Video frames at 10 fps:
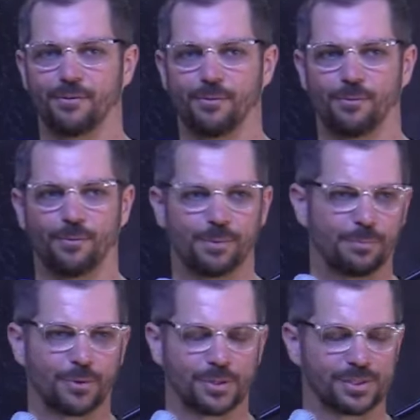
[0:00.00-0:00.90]
one
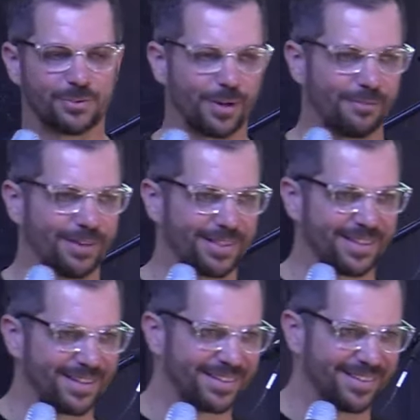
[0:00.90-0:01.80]
more story with
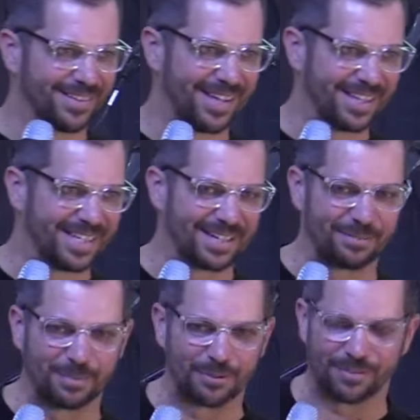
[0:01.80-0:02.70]
you, and then I'll
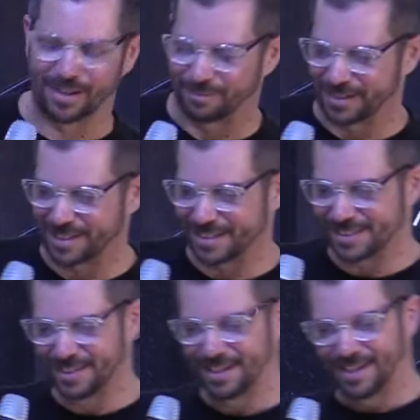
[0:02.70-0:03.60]
move on, because
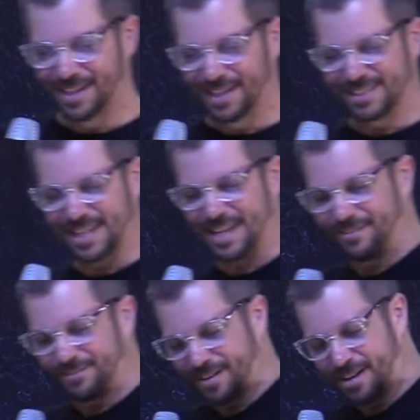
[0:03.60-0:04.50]
it's kind
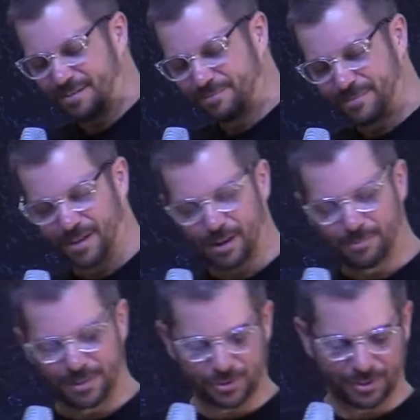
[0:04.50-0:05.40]
of, I'll, I'll
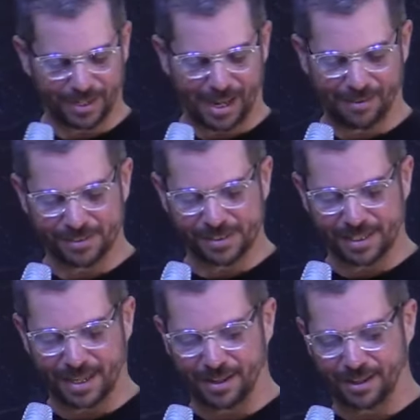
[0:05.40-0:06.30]
be sure to have us
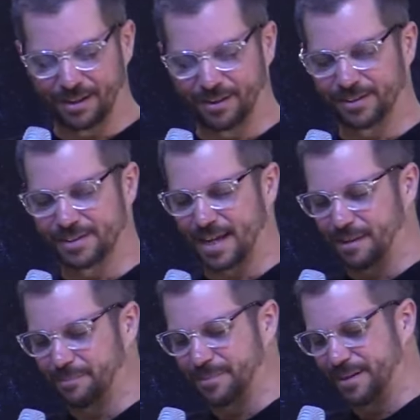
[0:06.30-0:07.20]
out of here in time,
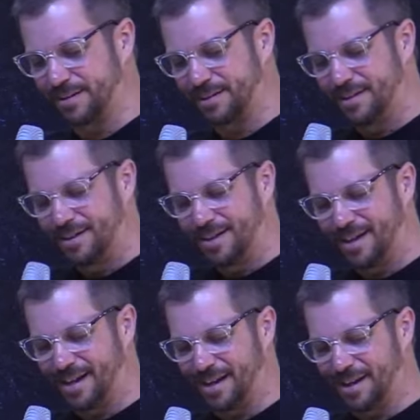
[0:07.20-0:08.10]
but
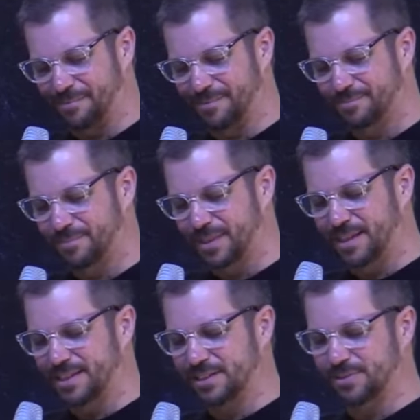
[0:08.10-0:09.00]
um,
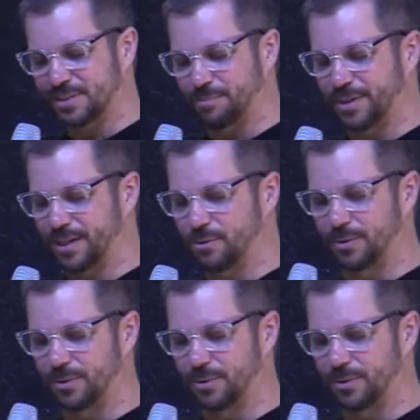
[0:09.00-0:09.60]
this was a pretty cool